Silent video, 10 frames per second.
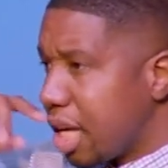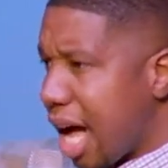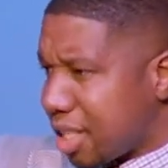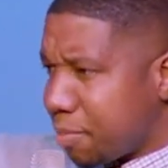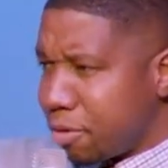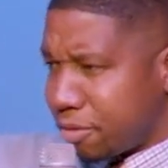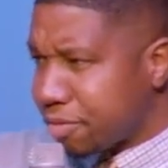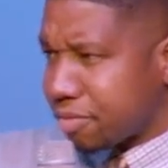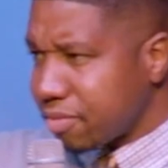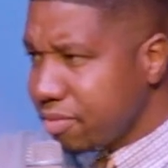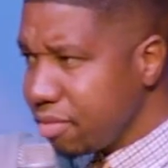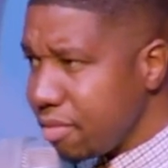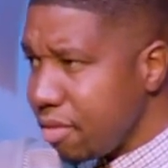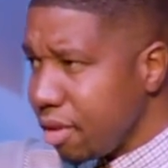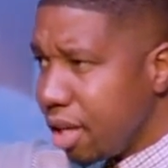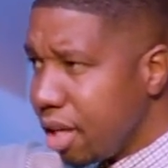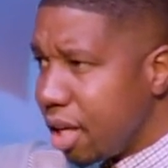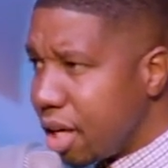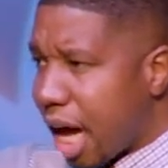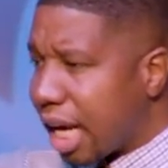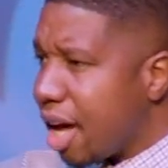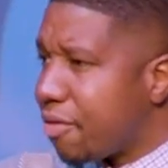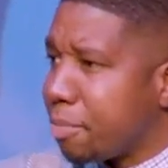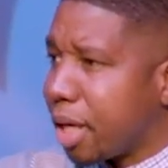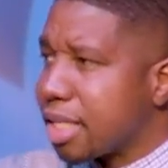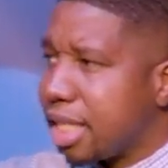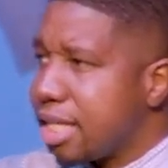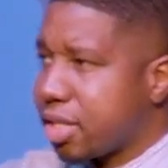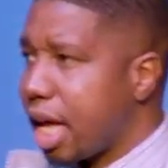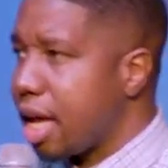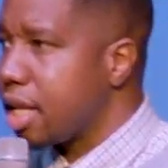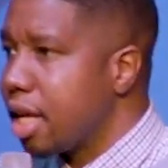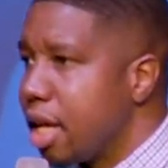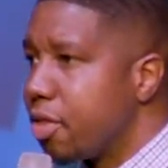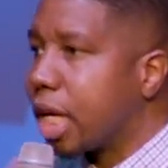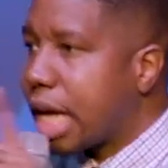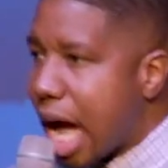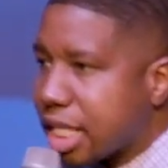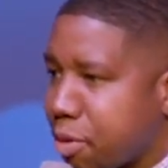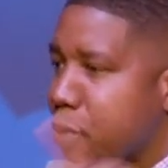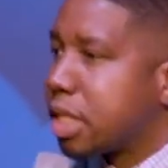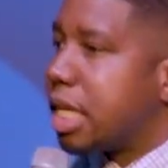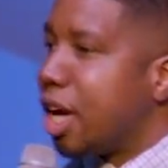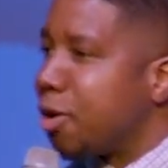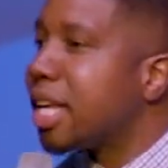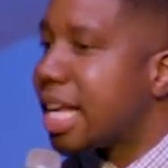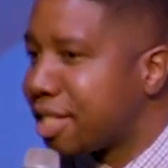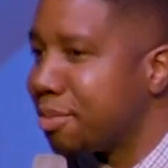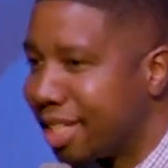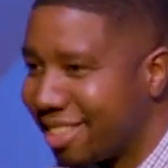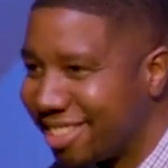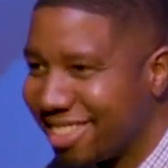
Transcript: Gospel. I love it because he's saying the gospel was in the Old Testament.